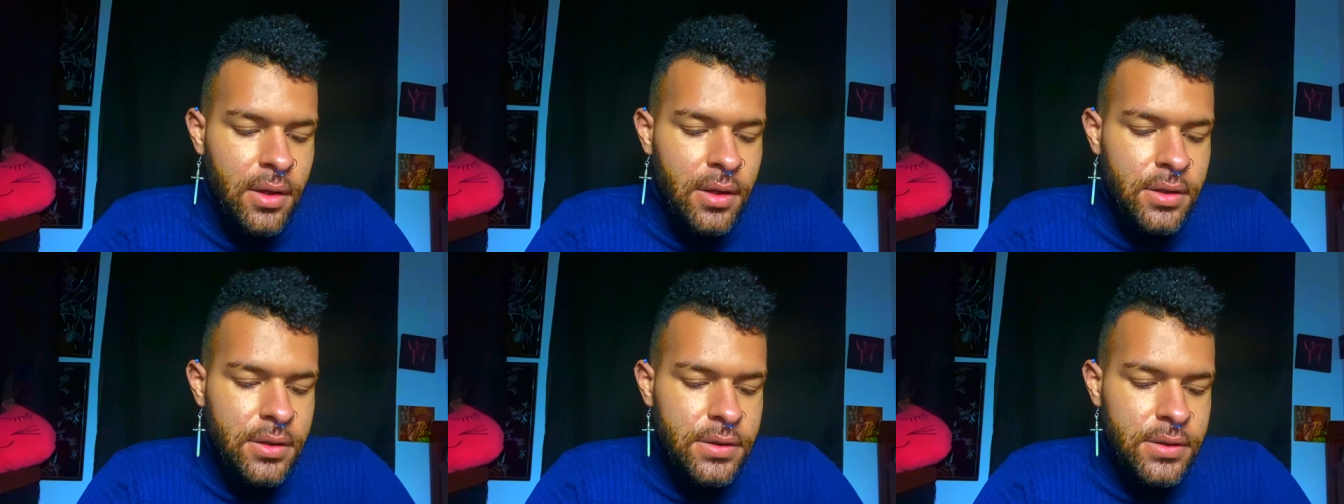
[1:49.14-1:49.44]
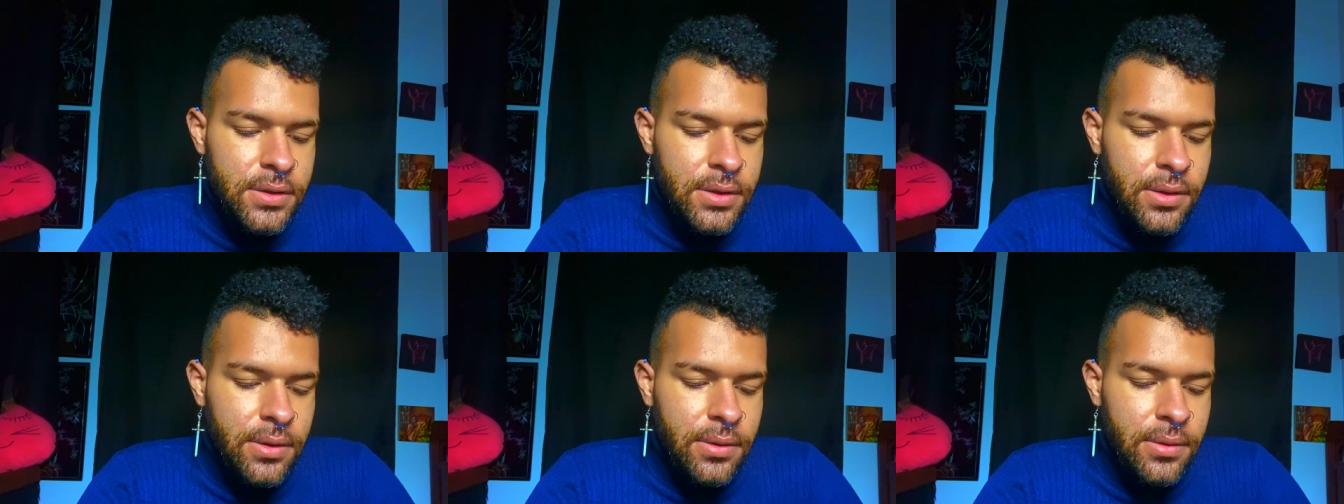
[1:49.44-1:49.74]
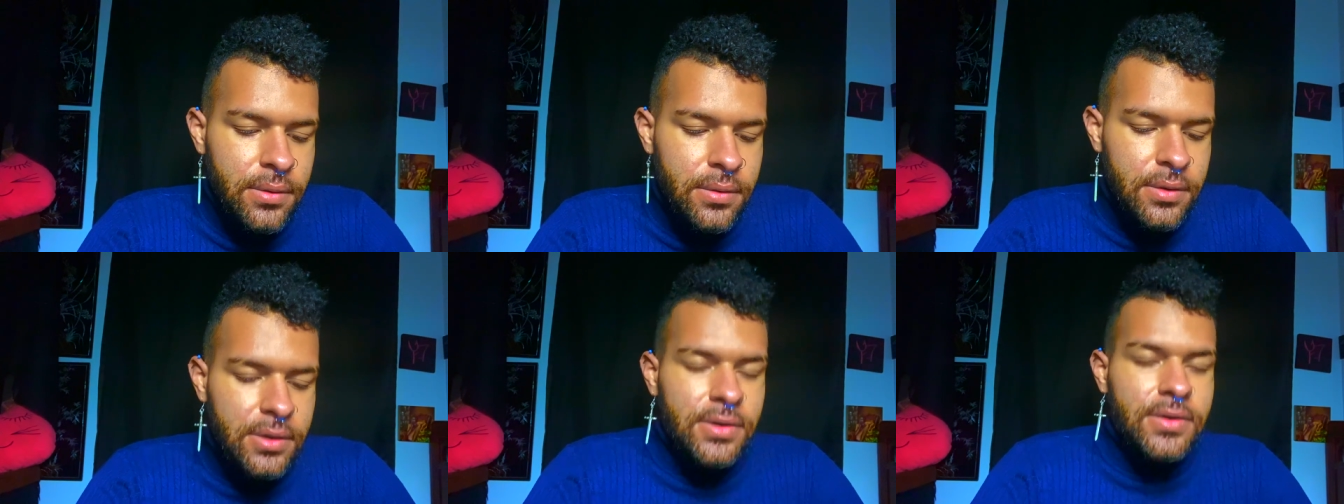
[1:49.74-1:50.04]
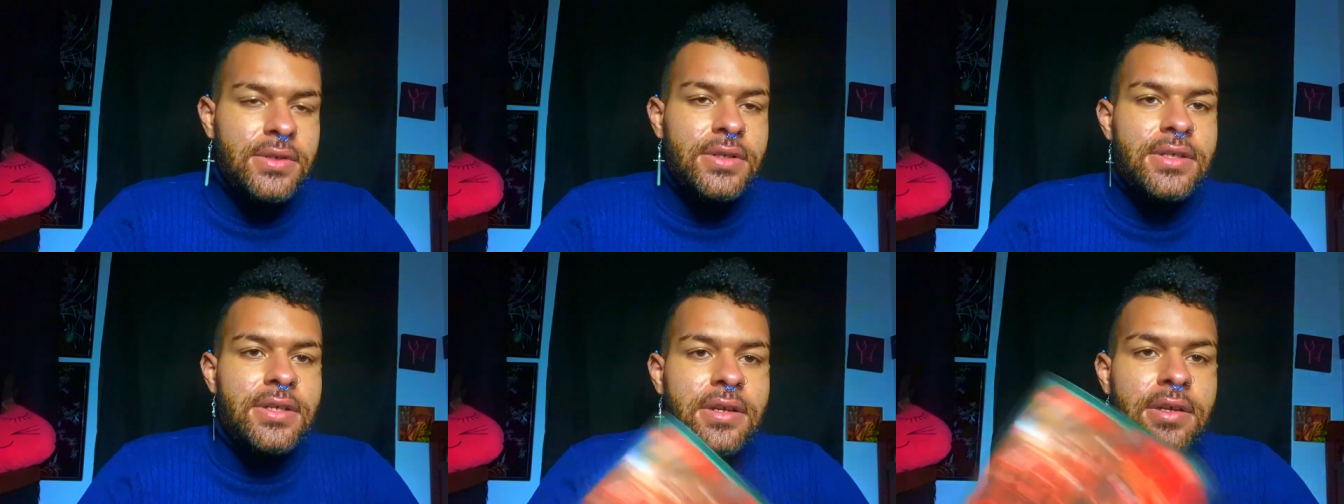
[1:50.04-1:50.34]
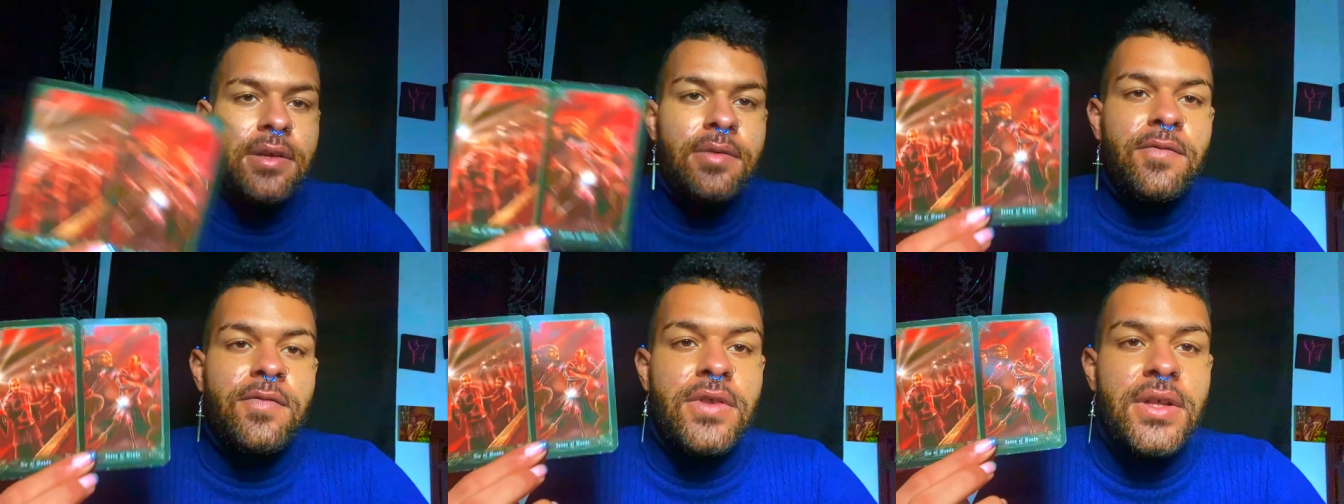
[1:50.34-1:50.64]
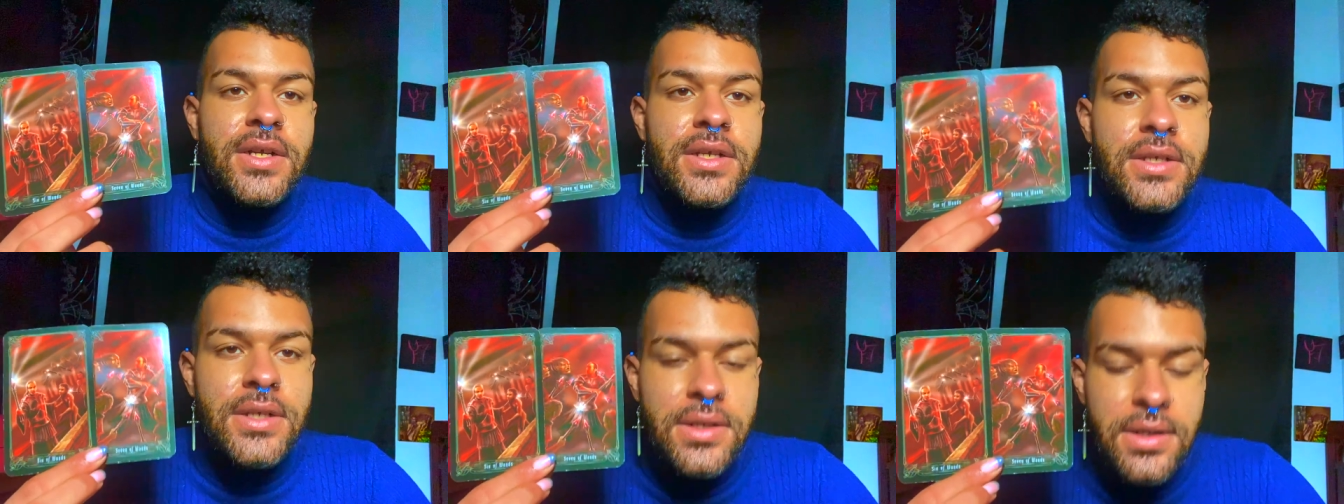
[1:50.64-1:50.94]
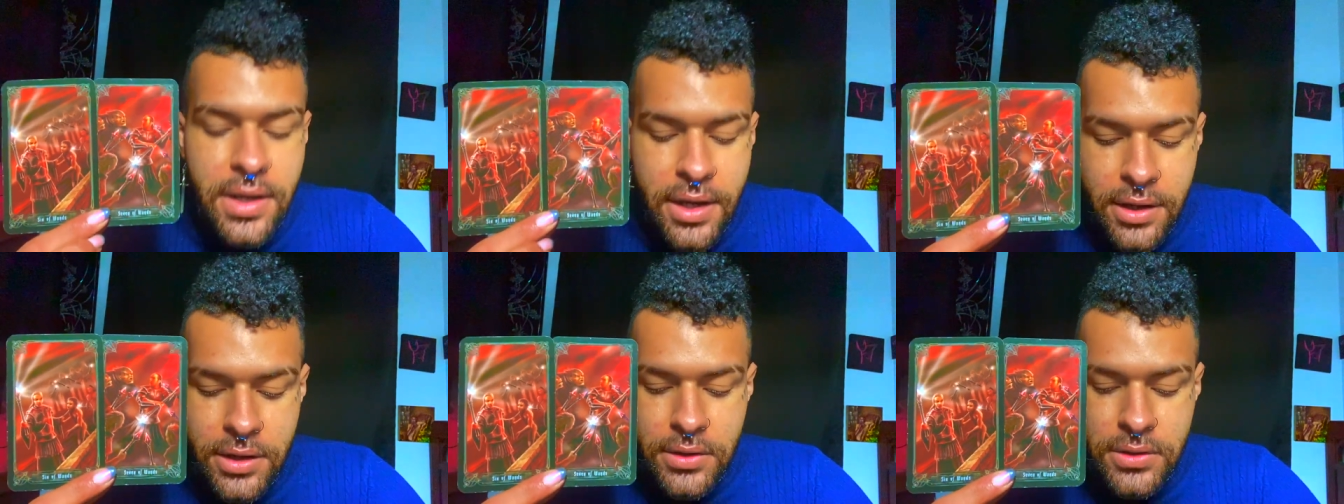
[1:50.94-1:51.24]
So there's a conflicting
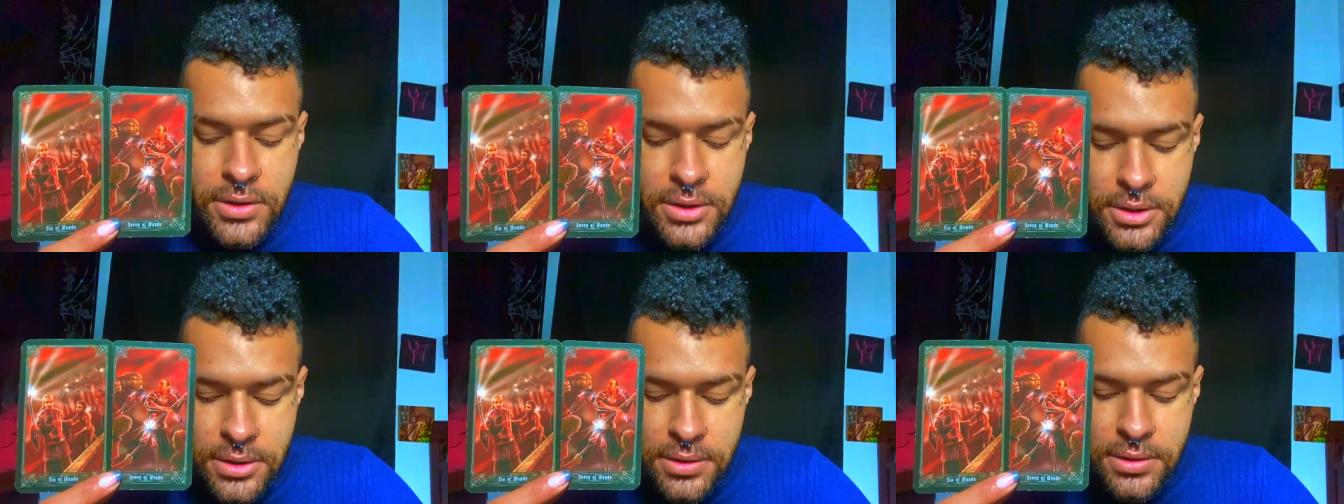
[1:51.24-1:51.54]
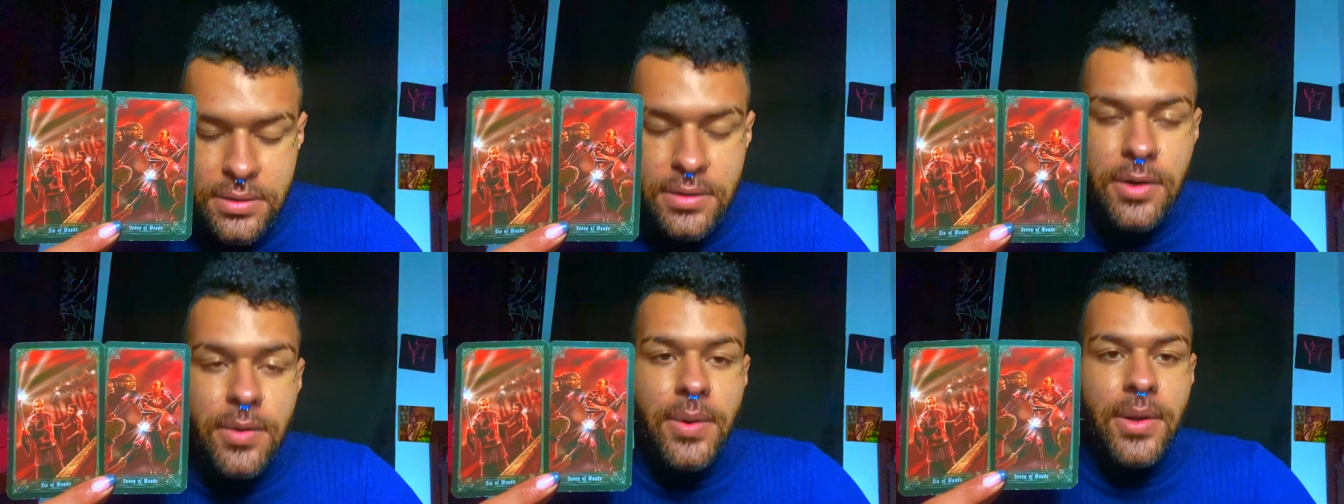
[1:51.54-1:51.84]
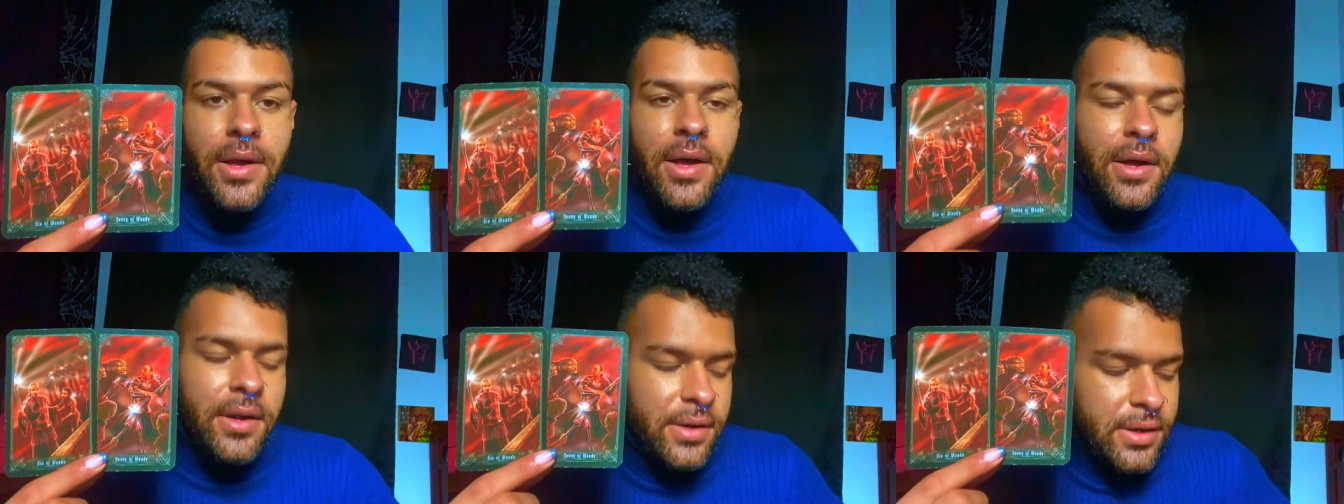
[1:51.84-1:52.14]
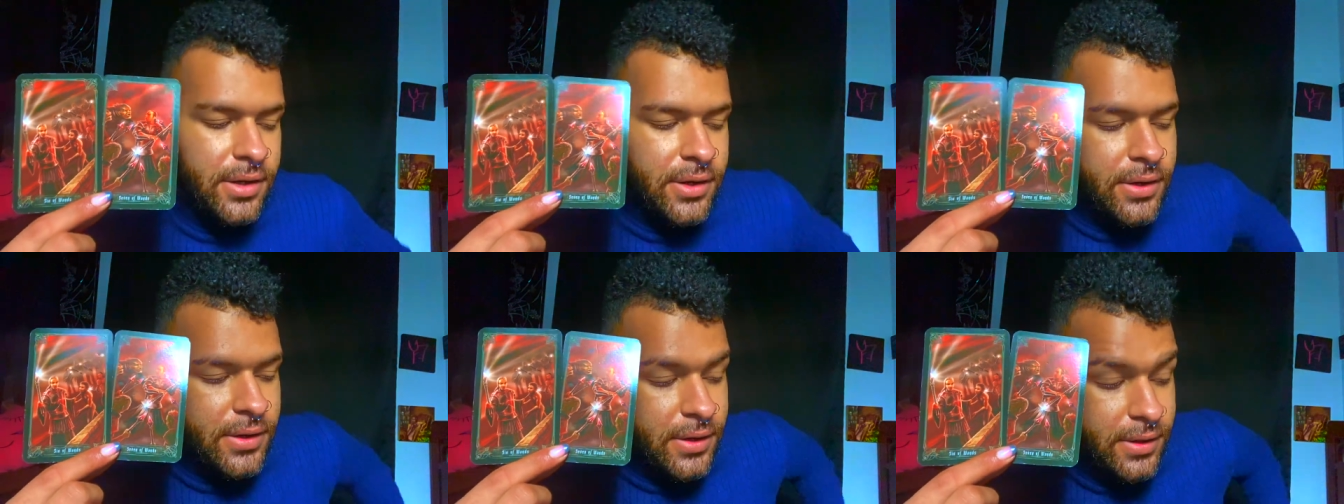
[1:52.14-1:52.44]
energy going on here,